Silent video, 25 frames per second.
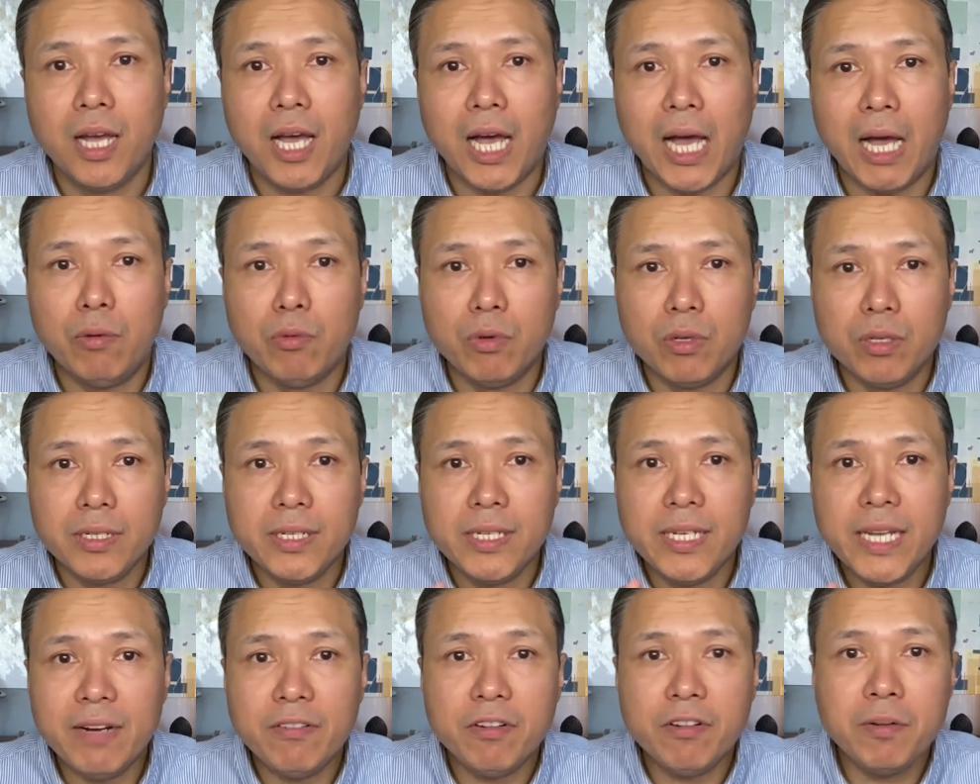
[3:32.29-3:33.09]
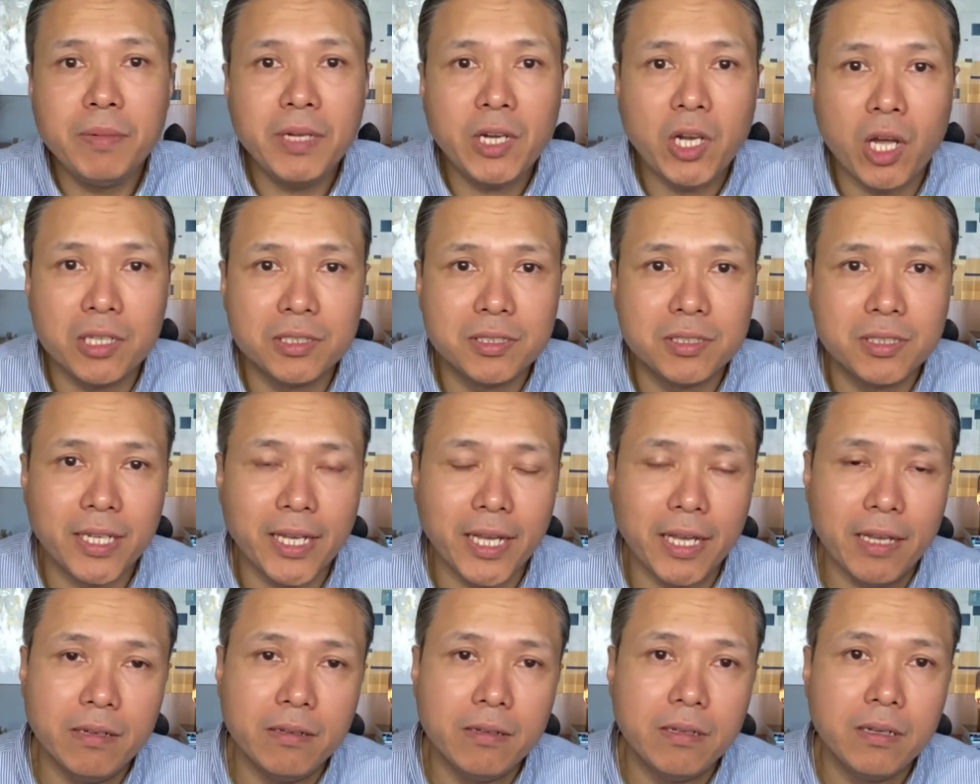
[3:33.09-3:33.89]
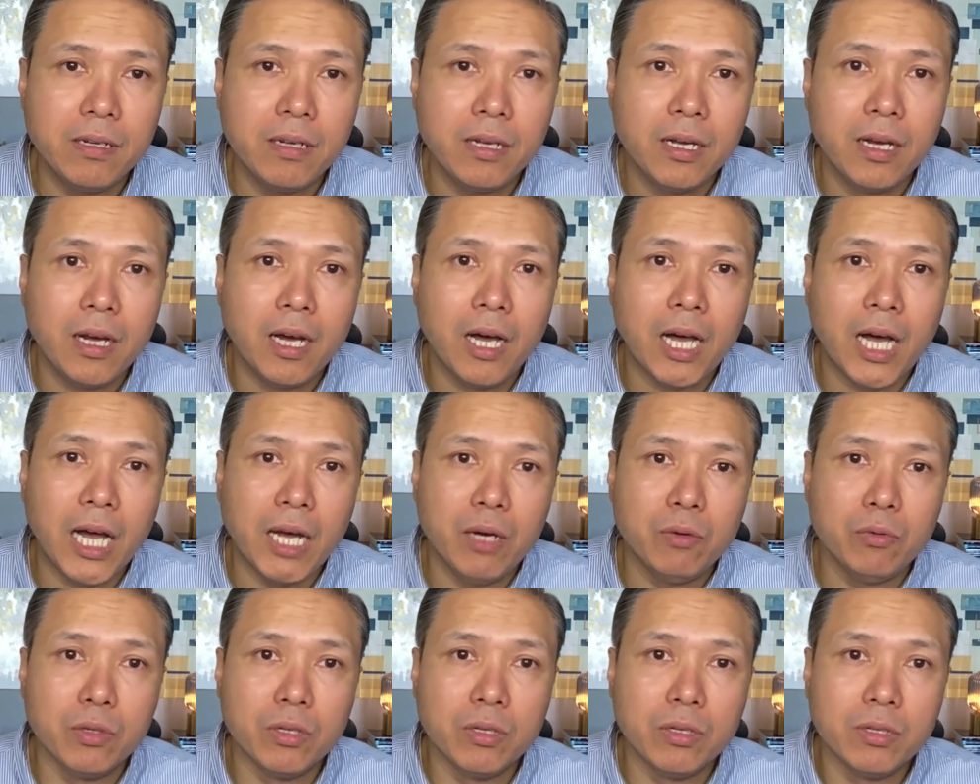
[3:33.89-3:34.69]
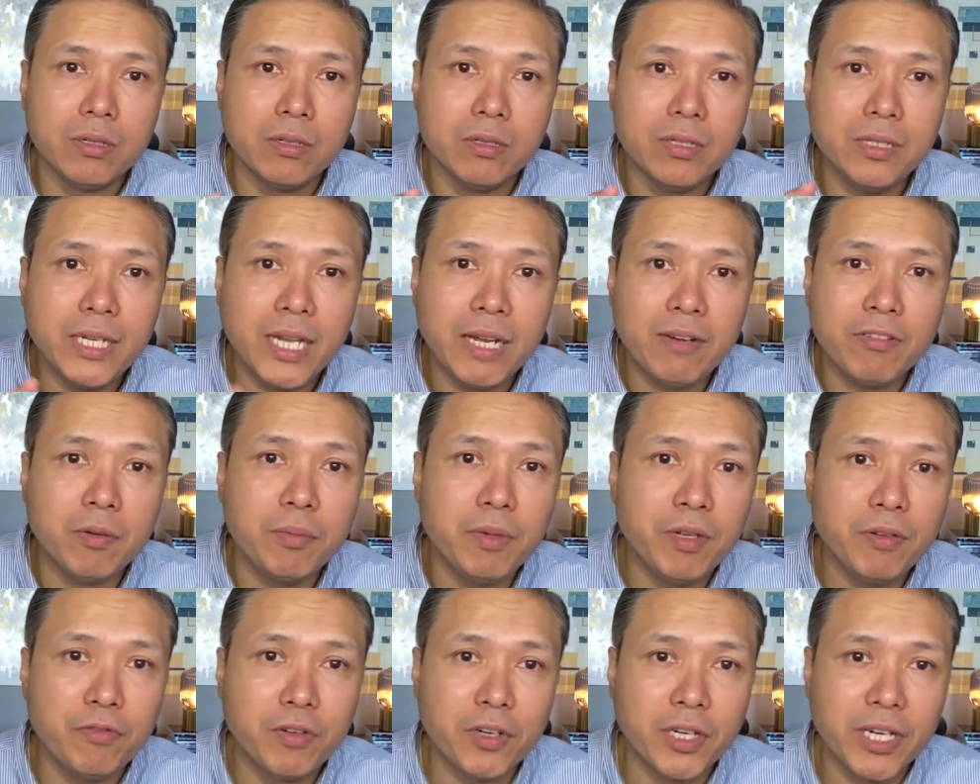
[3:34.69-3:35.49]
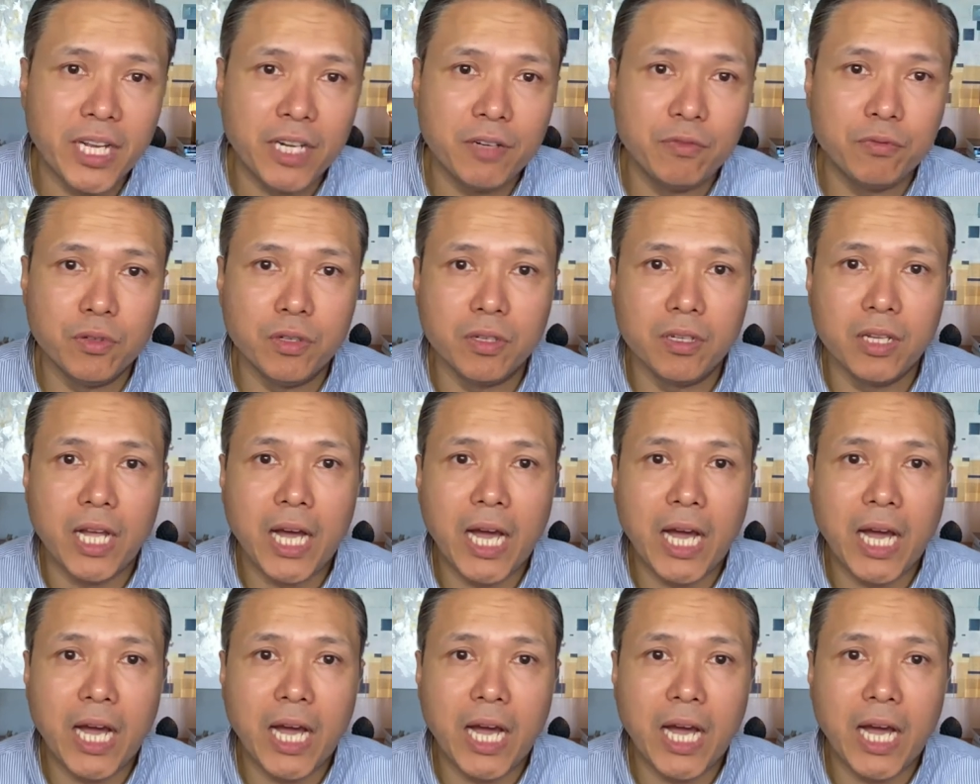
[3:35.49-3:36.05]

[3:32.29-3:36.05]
I will never be lost again. I will never be forgetful.